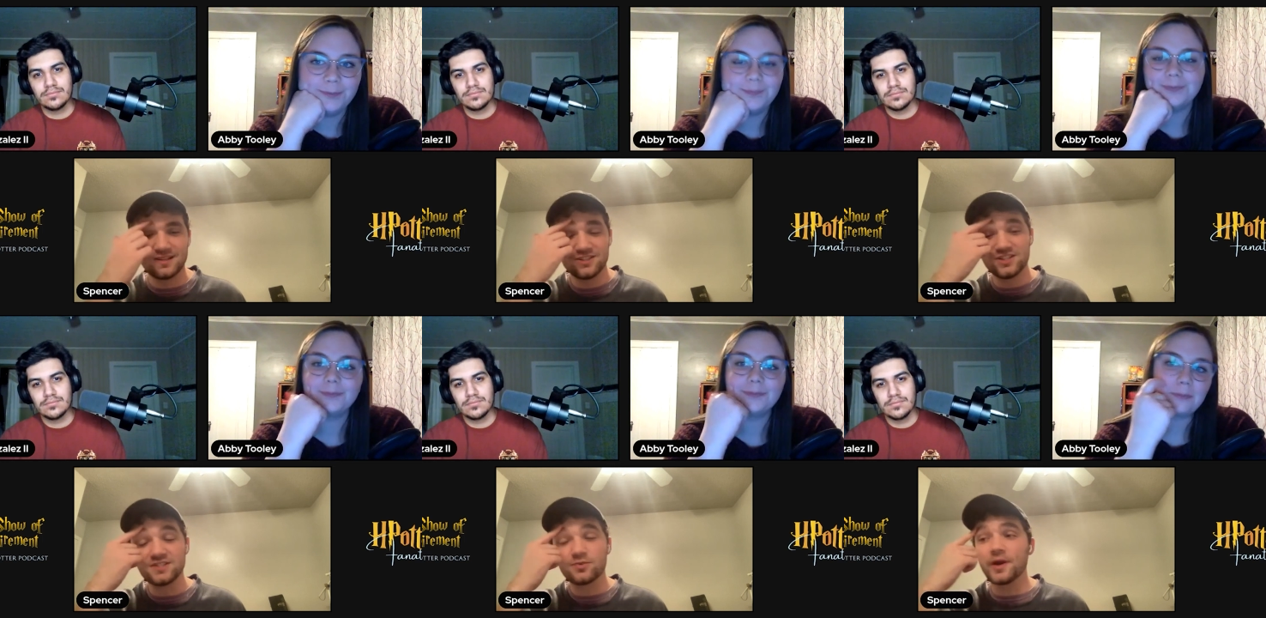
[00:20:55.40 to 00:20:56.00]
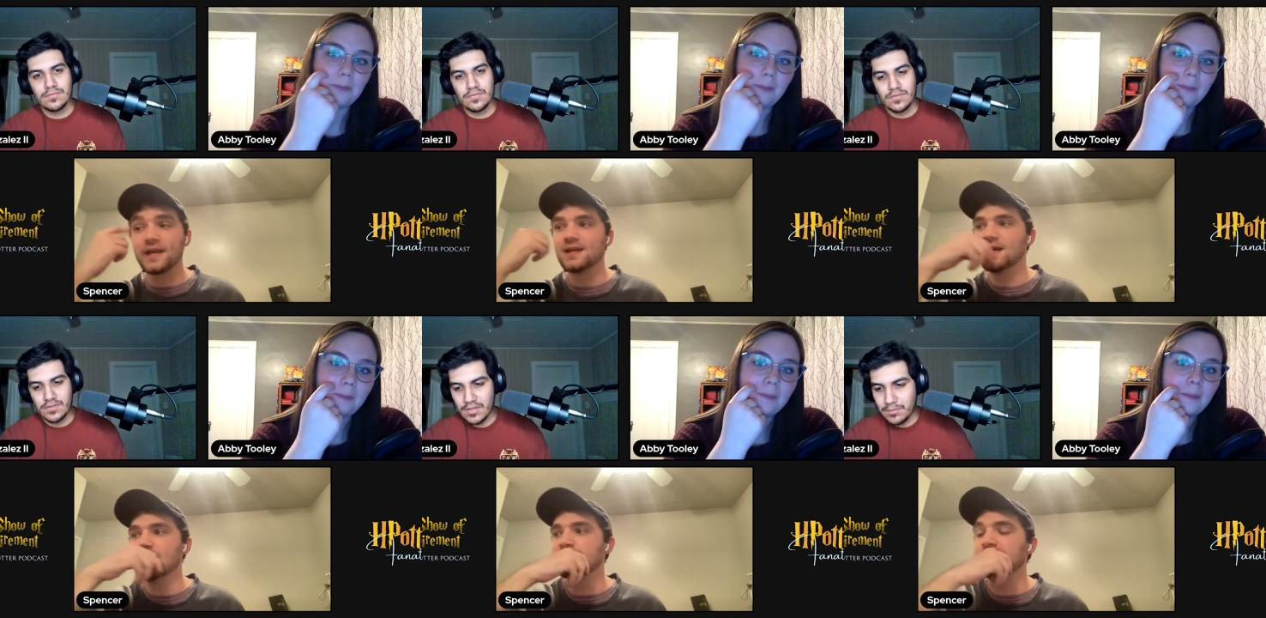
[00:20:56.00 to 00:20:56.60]
Speaker 1: She's great,
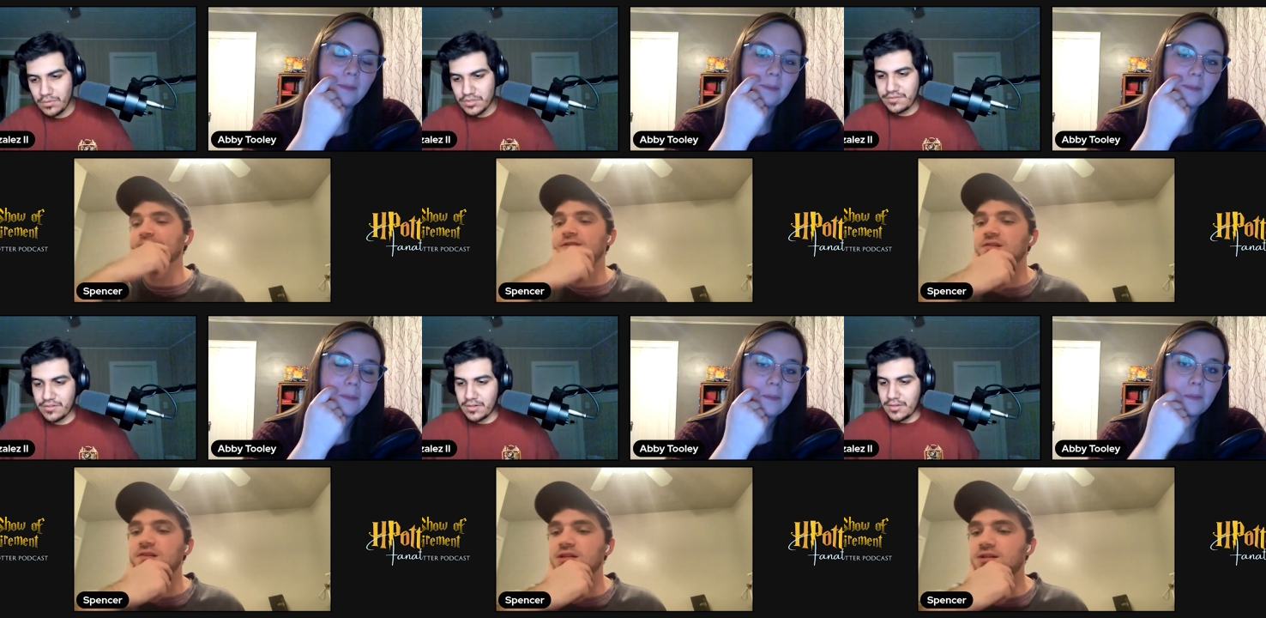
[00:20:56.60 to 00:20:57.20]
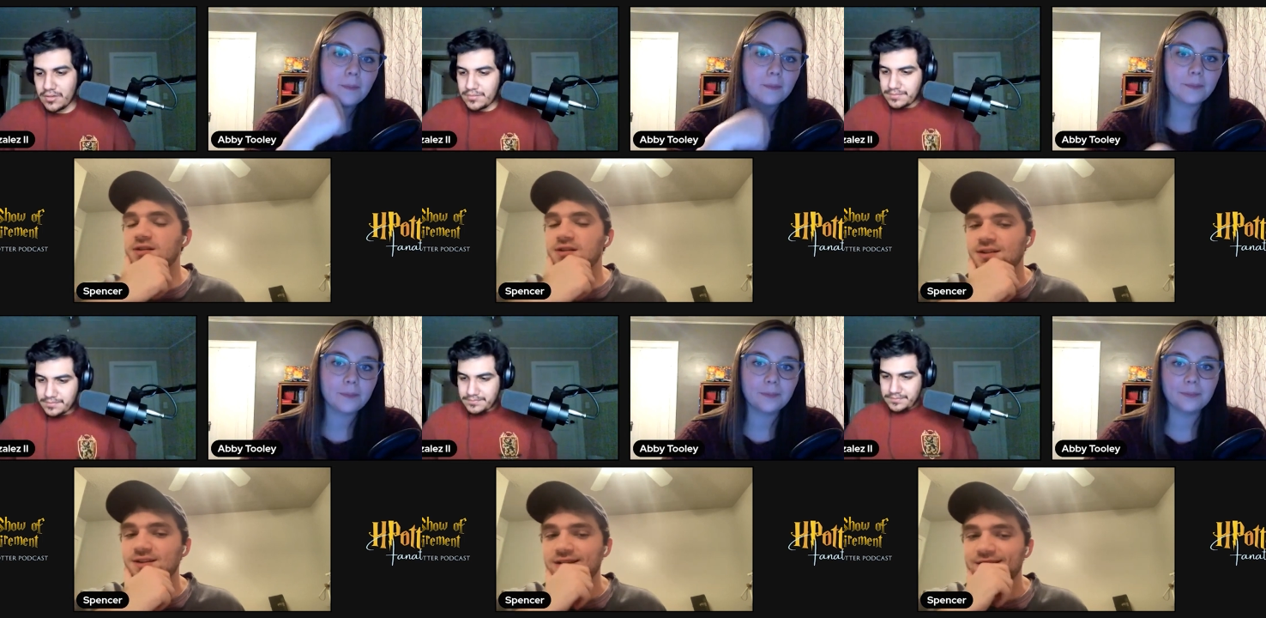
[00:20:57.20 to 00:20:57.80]
and ten points for her.
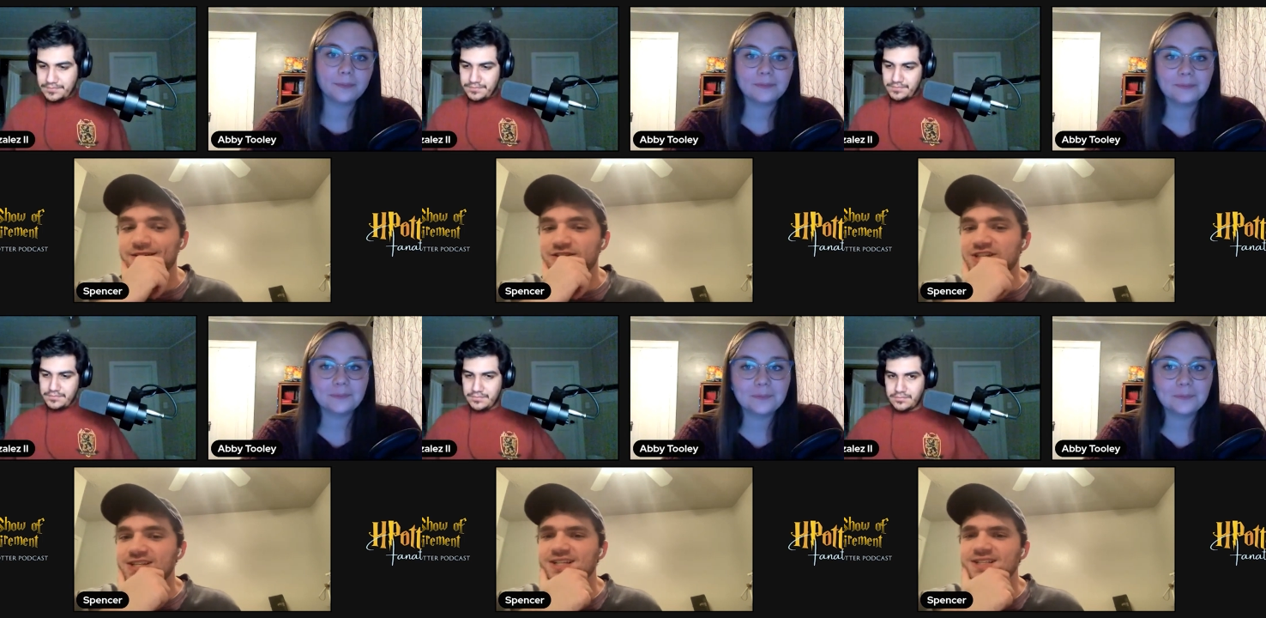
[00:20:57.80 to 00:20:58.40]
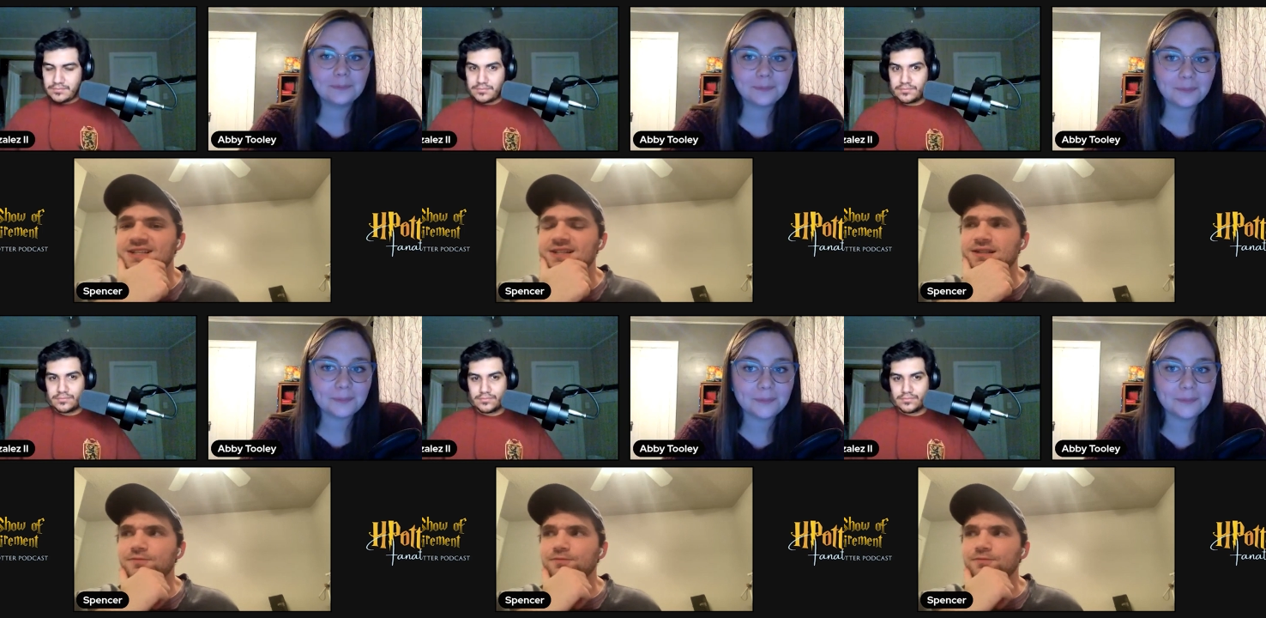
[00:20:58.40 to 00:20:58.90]
She doesn't.